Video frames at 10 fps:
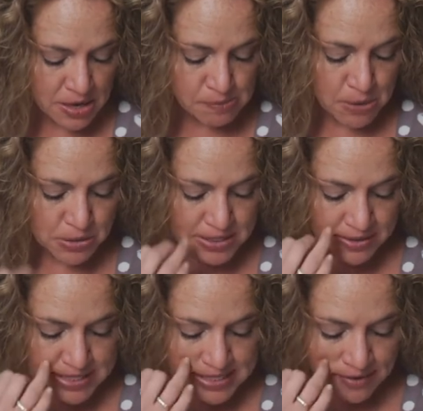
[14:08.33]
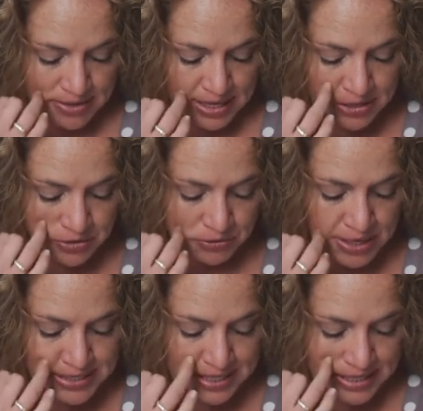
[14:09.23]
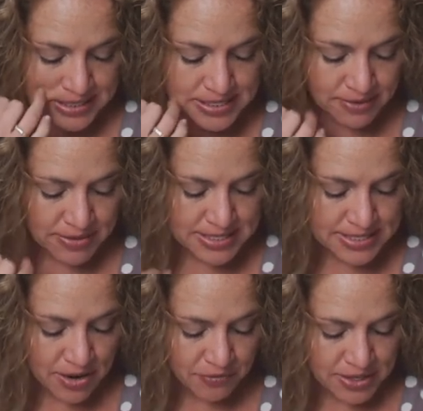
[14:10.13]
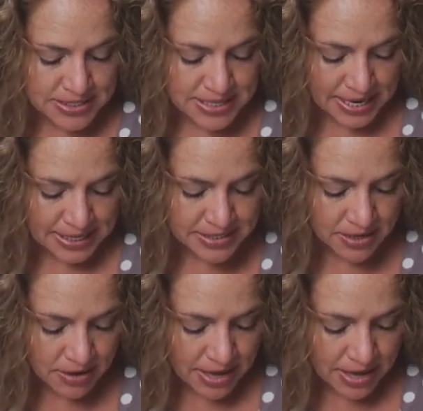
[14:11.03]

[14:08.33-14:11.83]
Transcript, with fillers: Most of the 700 residents of this self contained